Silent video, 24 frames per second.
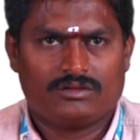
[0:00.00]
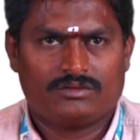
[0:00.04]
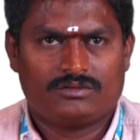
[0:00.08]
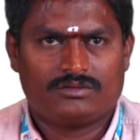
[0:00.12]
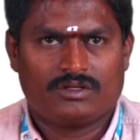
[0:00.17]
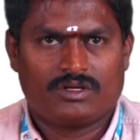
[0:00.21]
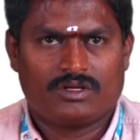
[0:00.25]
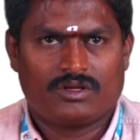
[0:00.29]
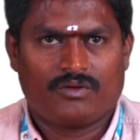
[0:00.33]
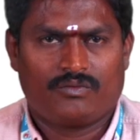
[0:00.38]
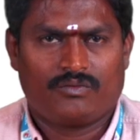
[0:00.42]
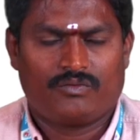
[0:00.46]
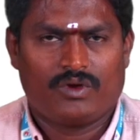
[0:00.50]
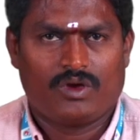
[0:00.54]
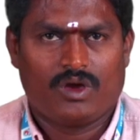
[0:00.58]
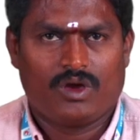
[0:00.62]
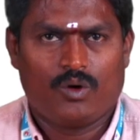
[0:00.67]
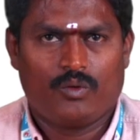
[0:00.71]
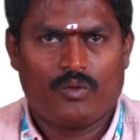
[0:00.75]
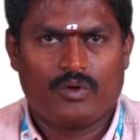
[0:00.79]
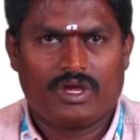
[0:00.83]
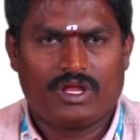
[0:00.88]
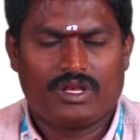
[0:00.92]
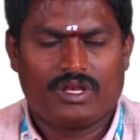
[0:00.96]
If you have
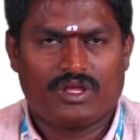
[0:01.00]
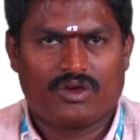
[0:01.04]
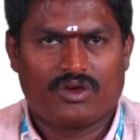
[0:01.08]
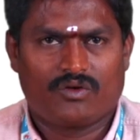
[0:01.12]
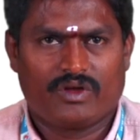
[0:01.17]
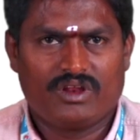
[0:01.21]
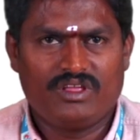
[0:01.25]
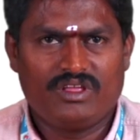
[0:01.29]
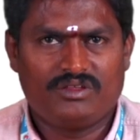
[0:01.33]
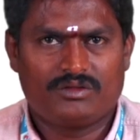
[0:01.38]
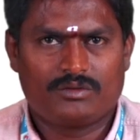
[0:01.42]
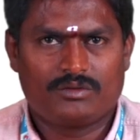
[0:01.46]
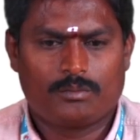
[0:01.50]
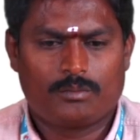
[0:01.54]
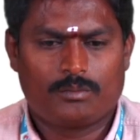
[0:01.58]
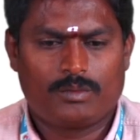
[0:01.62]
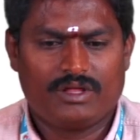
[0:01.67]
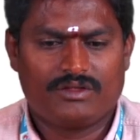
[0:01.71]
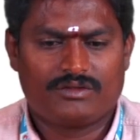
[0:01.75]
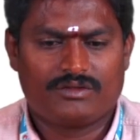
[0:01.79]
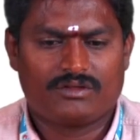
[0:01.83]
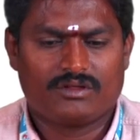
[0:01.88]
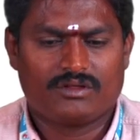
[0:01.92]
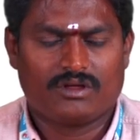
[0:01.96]
any queries,
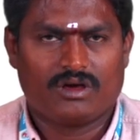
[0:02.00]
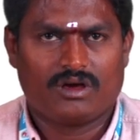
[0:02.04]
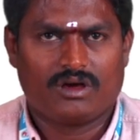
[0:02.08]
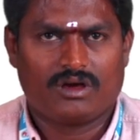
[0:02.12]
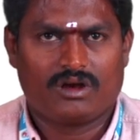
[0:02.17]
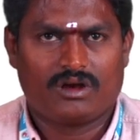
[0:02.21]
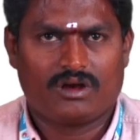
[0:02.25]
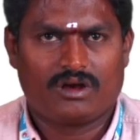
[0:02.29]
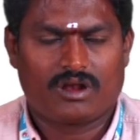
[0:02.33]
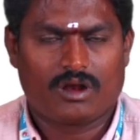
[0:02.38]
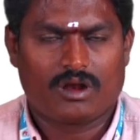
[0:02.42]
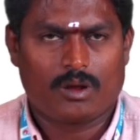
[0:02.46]
please drop